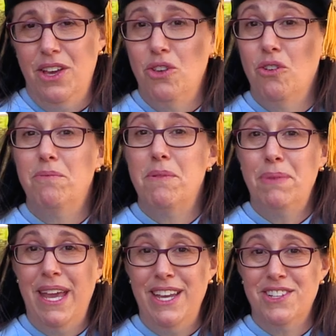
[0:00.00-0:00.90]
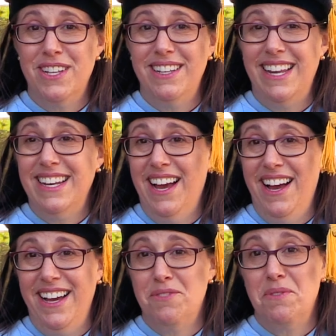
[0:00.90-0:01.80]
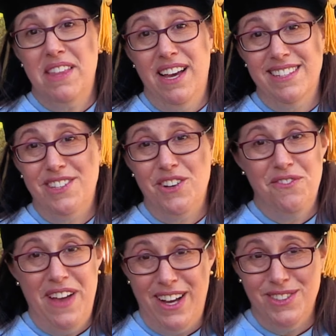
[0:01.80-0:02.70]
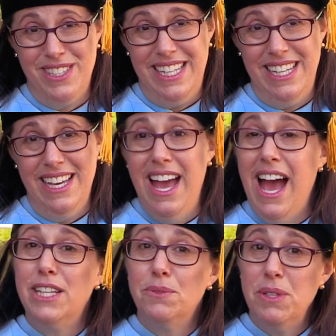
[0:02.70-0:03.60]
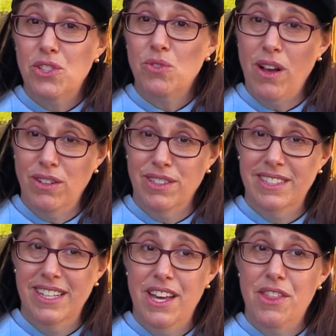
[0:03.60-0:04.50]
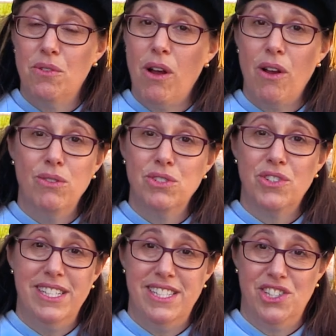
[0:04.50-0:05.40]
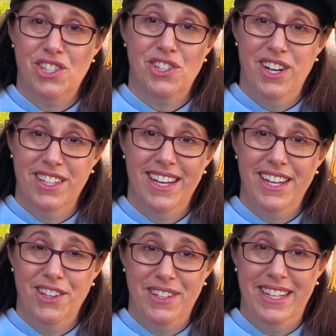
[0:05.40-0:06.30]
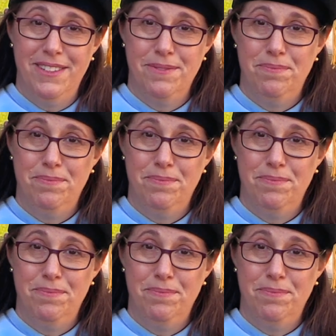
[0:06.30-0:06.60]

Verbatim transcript: You have been patient and kind with us, your faculty, as we struggled through our own transition to online learning.